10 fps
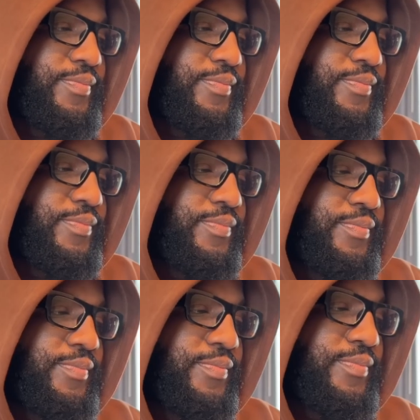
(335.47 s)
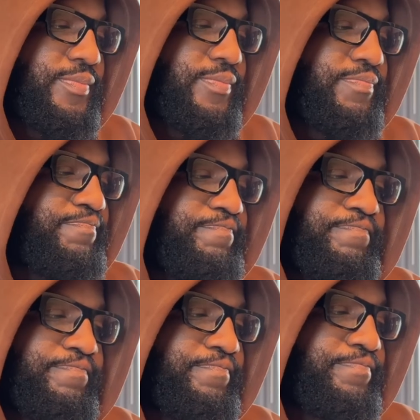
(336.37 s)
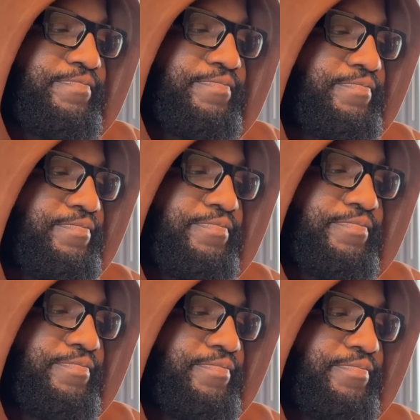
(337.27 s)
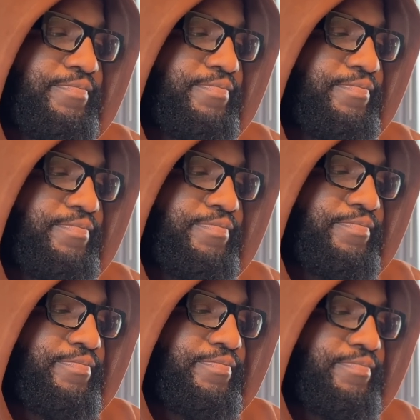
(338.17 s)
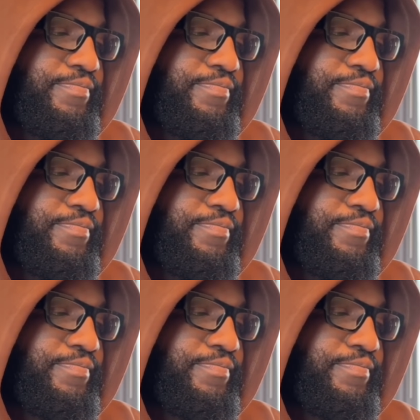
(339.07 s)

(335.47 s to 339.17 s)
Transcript: (not speaking)